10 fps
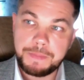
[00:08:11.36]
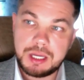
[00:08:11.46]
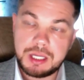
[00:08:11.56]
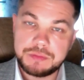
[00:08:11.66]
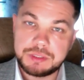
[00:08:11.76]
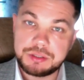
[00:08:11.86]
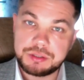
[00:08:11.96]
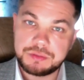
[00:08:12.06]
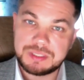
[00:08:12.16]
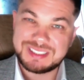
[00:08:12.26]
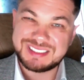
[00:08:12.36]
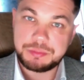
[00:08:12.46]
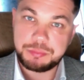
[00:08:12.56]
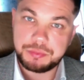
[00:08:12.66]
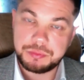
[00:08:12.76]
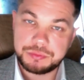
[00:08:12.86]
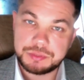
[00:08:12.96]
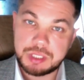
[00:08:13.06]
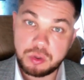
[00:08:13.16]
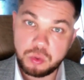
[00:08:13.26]
3 years, starting from
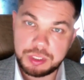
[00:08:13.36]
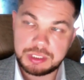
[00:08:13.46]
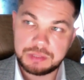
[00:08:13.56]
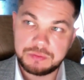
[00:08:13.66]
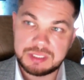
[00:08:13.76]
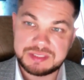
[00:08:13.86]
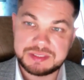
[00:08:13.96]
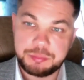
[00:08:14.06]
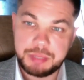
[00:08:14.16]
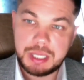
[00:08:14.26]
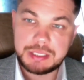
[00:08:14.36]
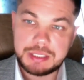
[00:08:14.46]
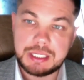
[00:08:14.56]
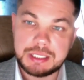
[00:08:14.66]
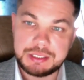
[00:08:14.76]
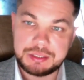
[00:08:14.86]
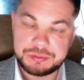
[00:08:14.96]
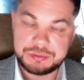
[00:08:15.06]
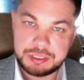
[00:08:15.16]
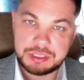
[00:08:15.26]
2022 to 2025,
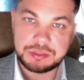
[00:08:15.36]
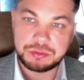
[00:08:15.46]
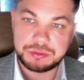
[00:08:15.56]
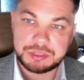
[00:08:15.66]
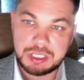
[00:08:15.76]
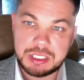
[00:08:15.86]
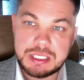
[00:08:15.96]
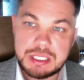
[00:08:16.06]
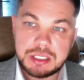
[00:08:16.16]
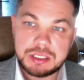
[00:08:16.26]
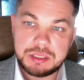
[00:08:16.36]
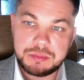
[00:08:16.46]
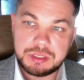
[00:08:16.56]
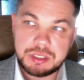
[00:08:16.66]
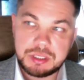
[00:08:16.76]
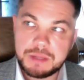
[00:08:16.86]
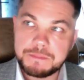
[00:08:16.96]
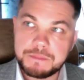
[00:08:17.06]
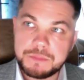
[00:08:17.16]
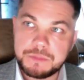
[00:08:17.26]
were indeed
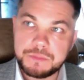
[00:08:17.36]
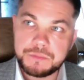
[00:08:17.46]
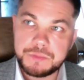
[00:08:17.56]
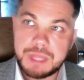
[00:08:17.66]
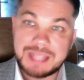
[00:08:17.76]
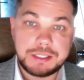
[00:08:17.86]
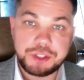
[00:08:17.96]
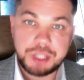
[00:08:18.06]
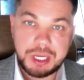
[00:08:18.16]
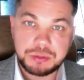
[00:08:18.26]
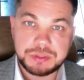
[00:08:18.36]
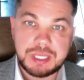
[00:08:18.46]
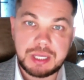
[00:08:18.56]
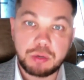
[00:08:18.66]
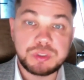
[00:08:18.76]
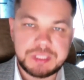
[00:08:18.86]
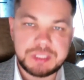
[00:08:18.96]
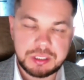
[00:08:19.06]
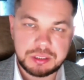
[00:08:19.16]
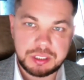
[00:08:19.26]
friends very
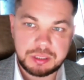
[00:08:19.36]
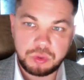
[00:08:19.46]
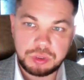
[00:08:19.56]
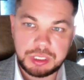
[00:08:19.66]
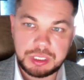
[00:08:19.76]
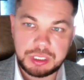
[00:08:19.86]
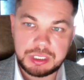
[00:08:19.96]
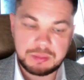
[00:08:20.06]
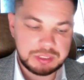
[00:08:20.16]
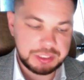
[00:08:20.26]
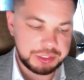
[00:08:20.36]
stood out